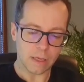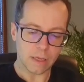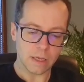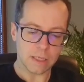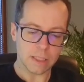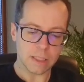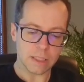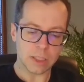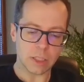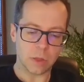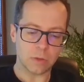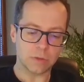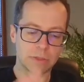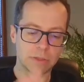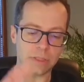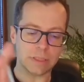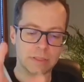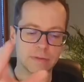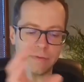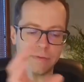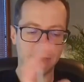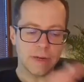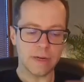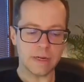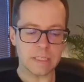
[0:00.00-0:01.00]
So this
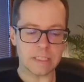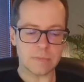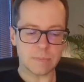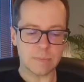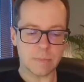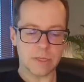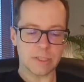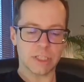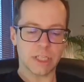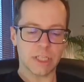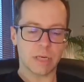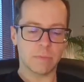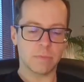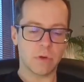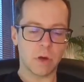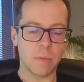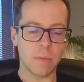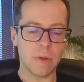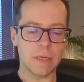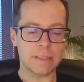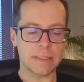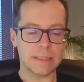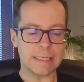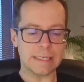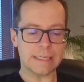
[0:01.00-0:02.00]
very special
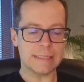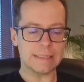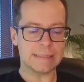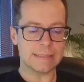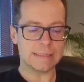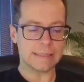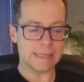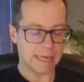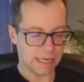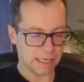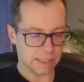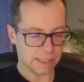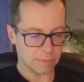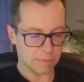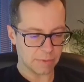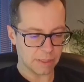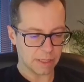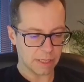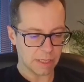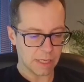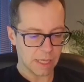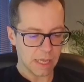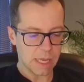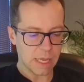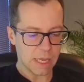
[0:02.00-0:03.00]
moment in time.
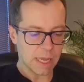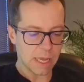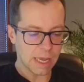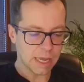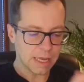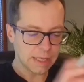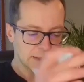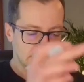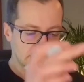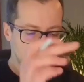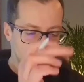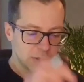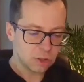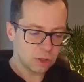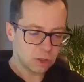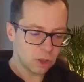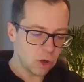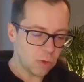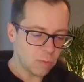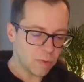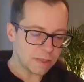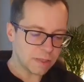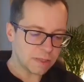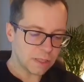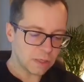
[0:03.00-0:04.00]
And no
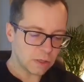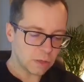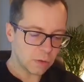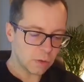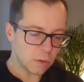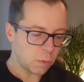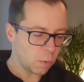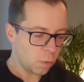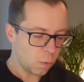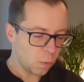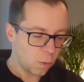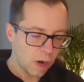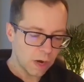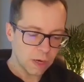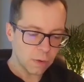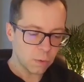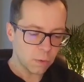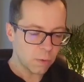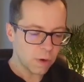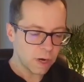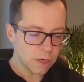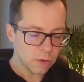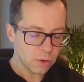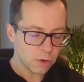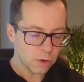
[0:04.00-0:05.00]
matter where,
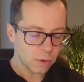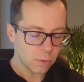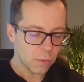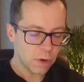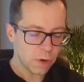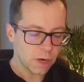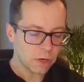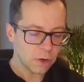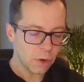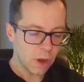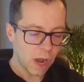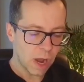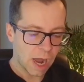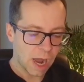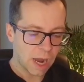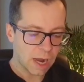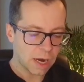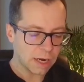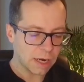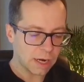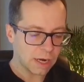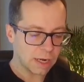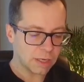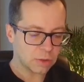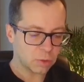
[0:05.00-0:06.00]
where, you, where you
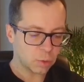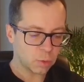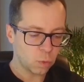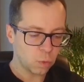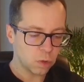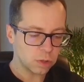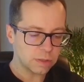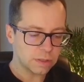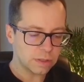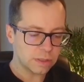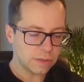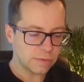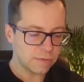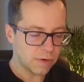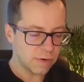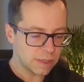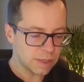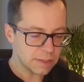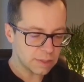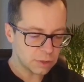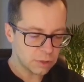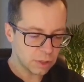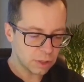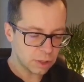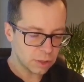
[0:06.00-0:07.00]
are and what
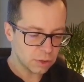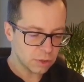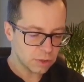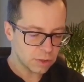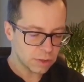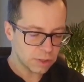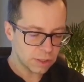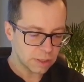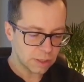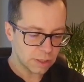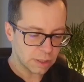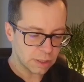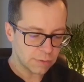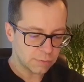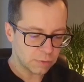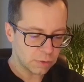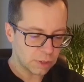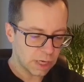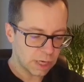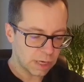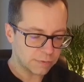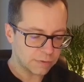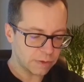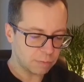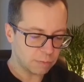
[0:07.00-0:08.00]
device you are using, if you
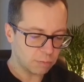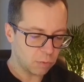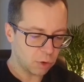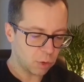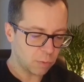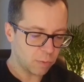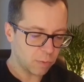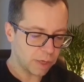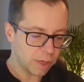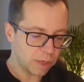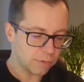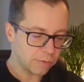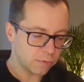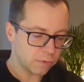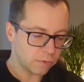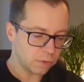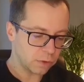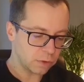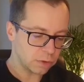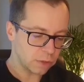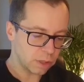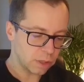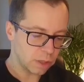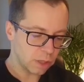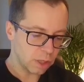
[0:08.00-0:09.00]
have a mobile
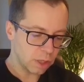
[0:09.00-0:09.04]
phone